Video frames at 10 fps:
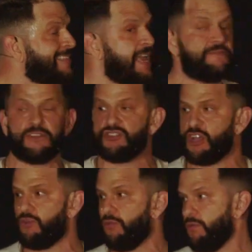life in
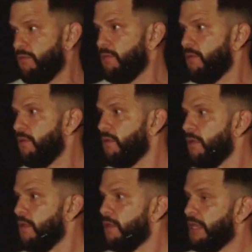general.
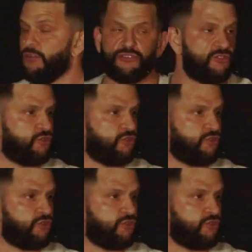Here's the